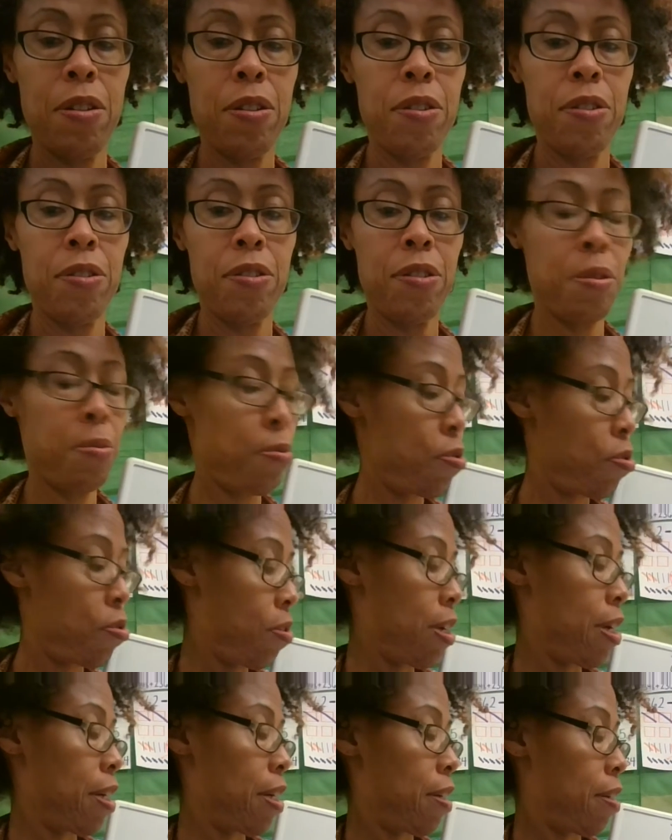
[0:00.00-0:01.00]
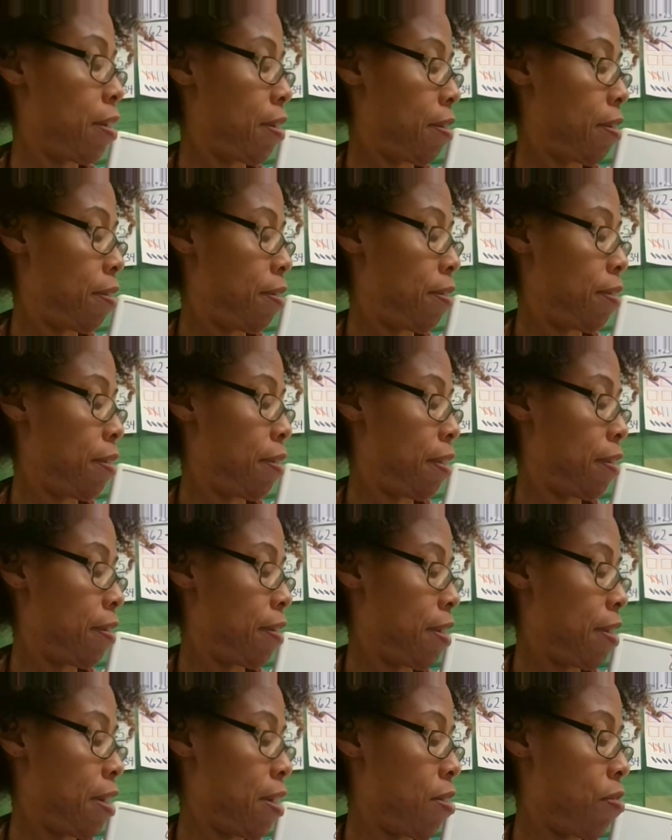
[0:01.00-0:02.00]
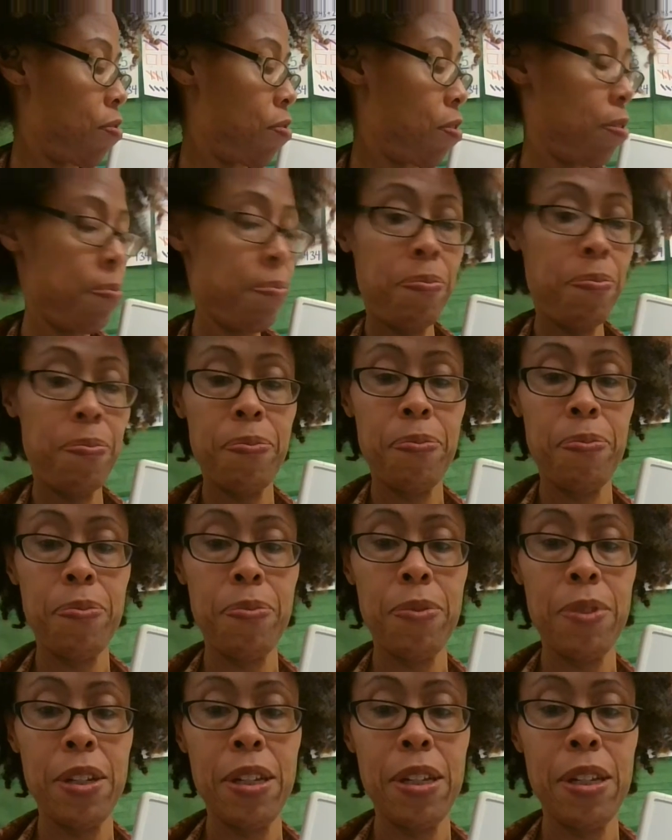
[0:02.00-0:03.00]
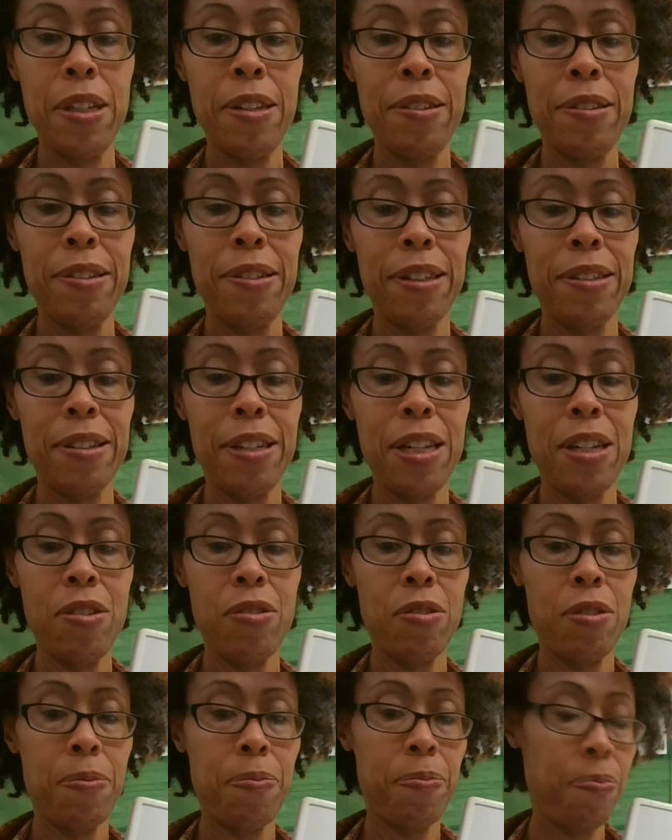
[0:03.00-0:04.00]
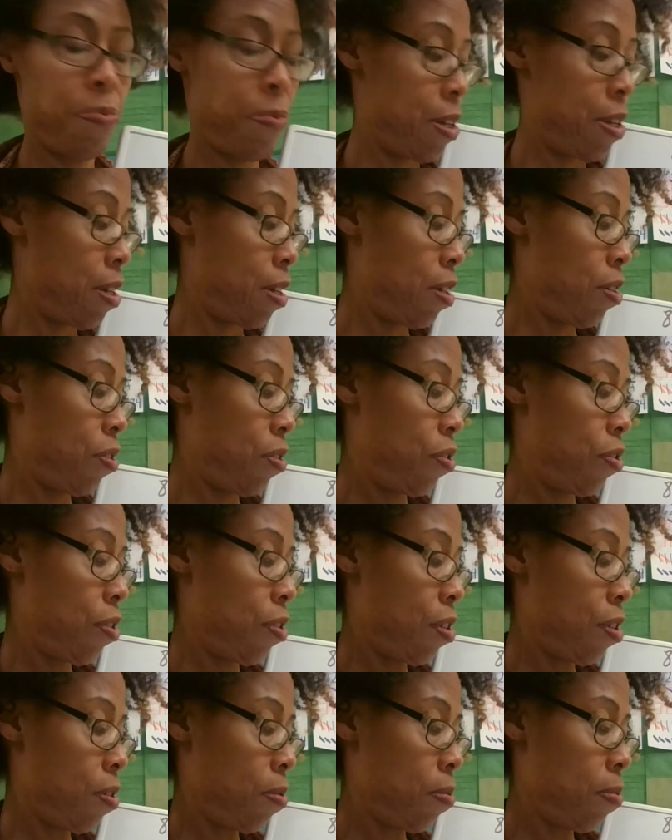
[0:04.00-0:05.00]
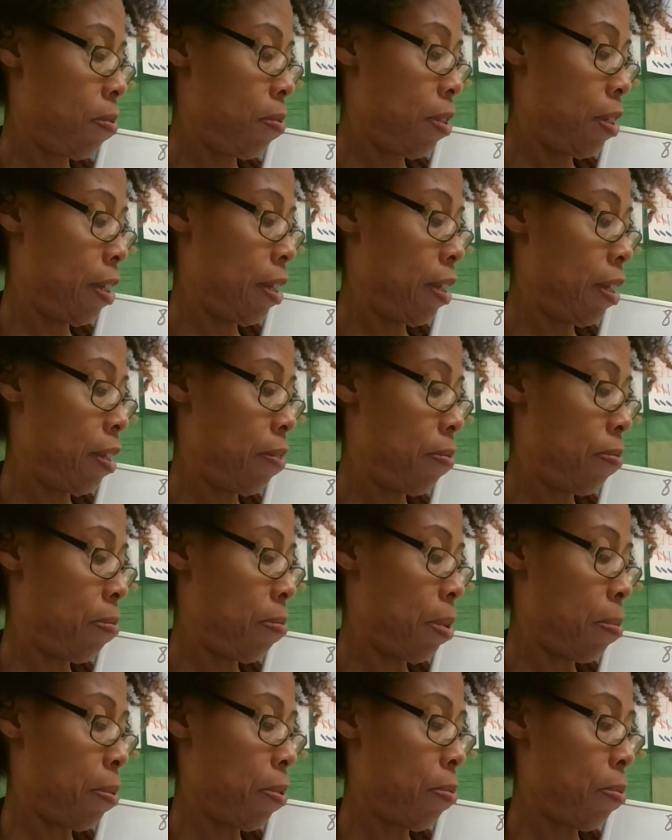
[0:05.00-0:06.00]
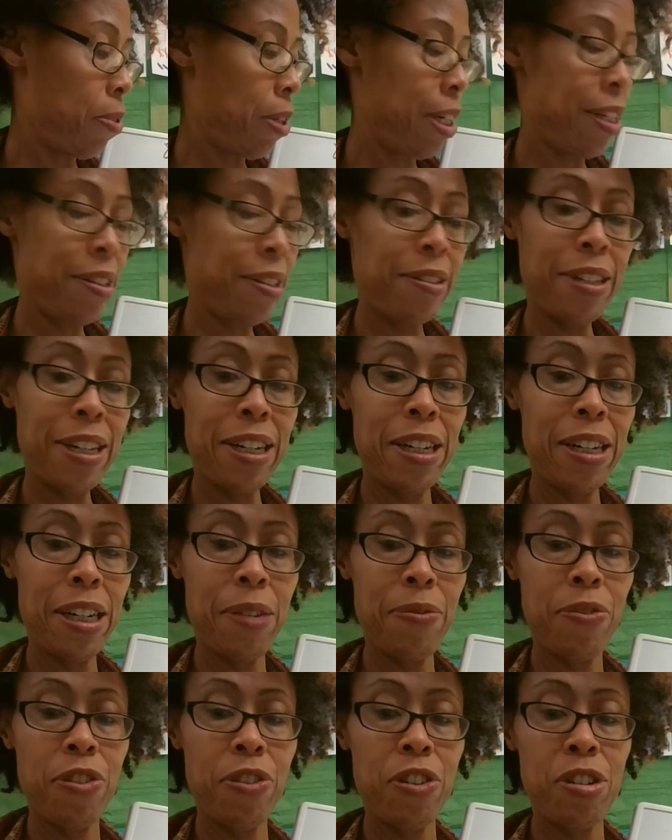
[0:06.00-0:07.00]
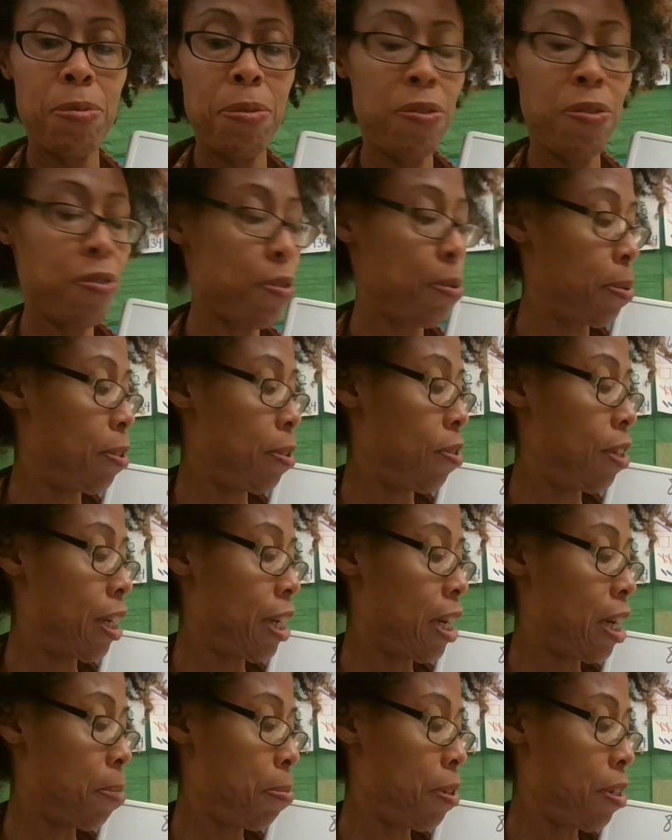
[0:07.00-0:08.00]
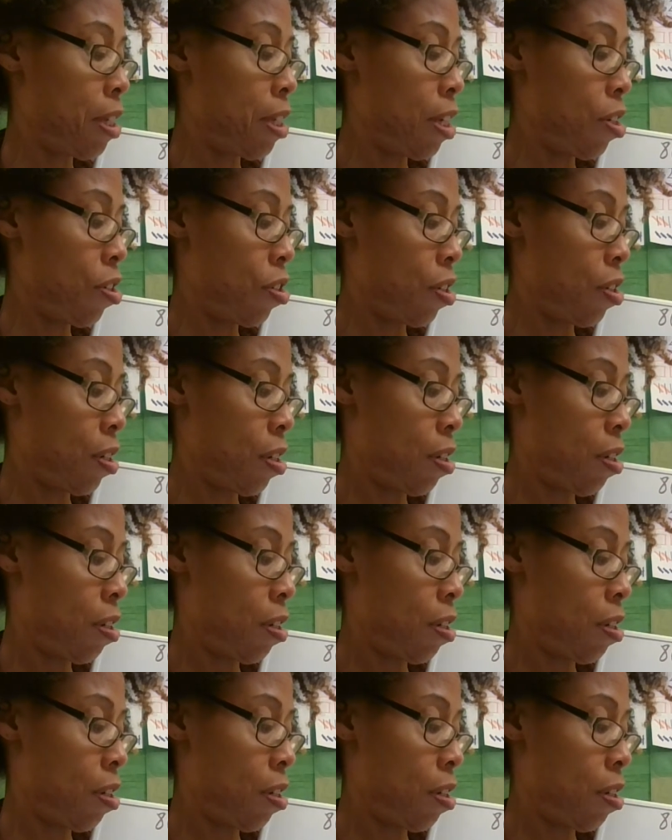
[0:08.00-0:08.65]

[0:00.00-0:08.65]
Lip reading: Subtract 600. 600. So remember, we're going to set it up first before we do the computation.